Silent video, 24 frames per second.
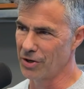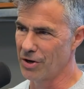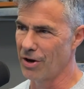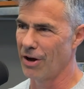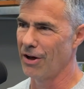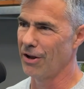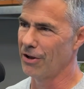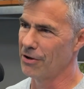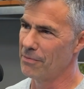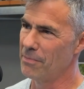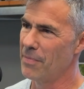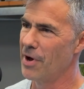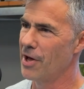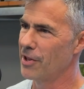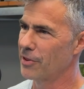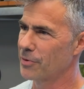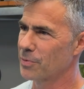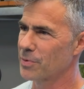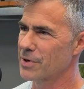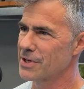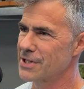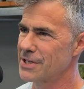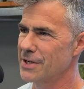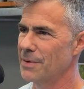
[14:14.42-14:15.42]
call a month
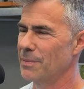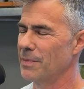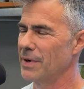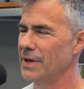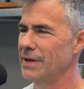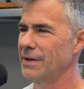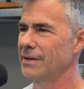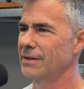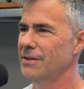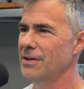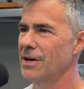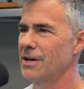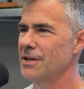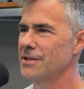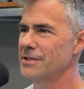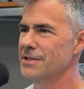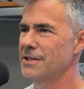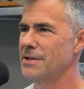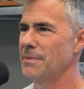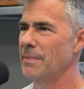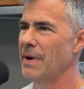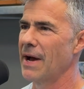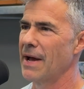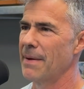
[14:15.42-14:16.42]
where someone calls
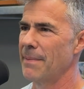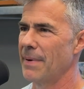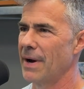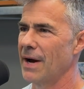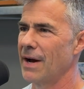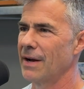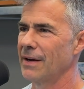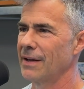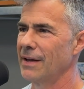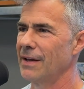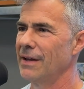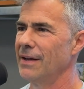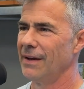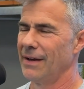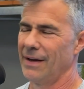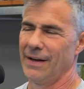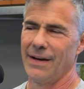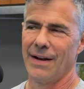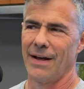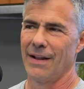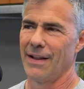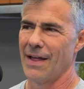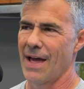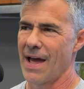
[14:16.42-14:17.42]
to buy a body
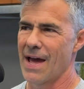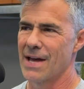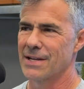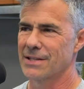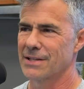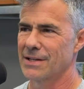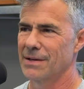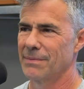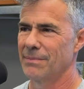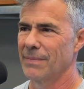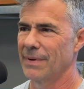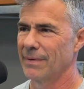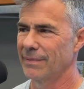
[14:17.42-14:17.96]
and I'll ask them,